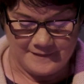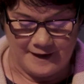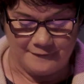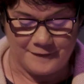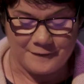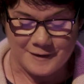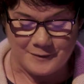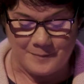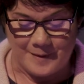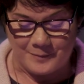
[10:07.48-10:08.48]
I vividly
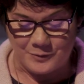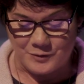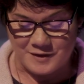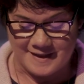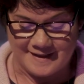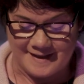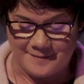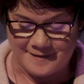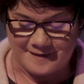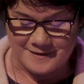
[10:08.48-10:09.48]
remember one thing Liam
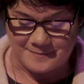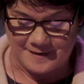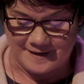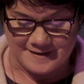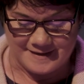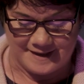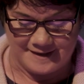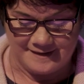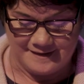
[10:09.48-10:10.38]
said to me that day.